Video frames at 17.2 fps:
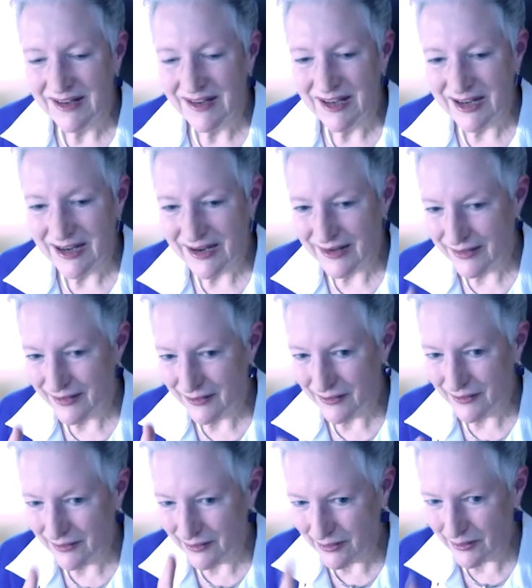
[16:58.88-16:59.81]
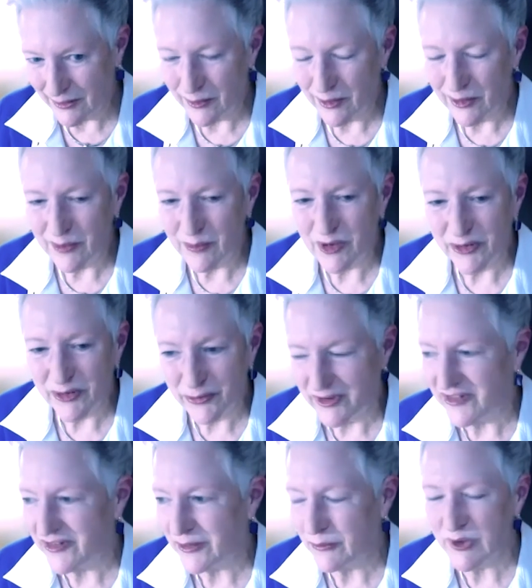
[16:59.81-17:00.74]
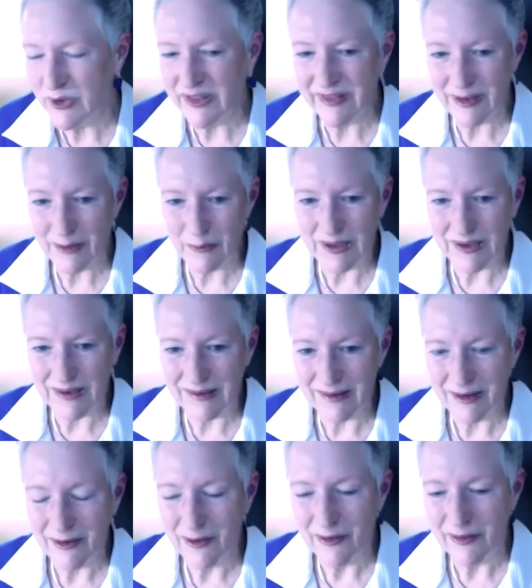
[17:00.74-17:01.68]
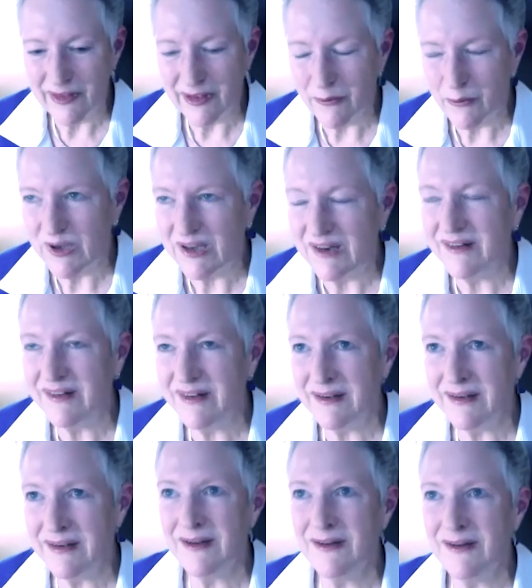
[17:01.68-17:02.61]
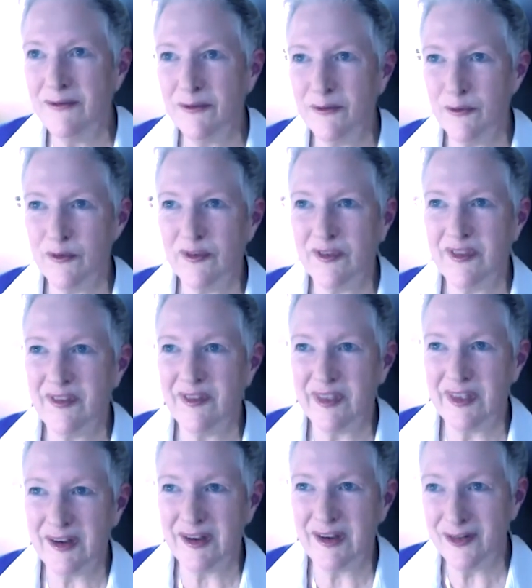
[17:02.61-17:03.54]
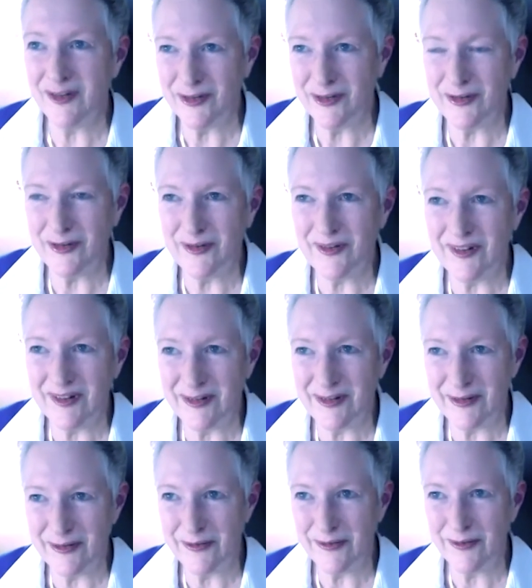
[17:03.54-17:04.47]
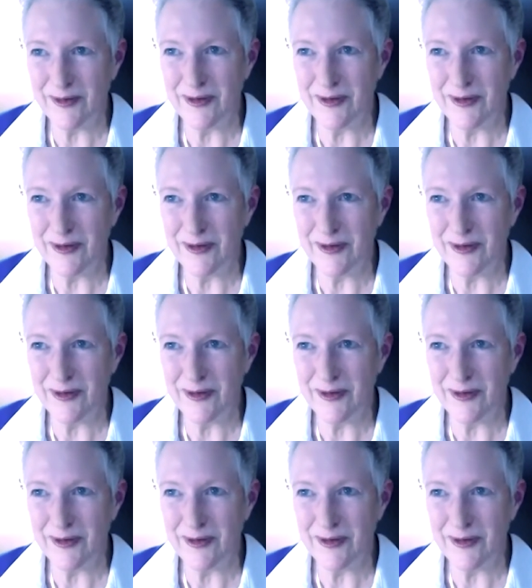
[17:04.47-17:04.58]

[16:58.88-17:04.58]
And the most recent one that we did, thanks to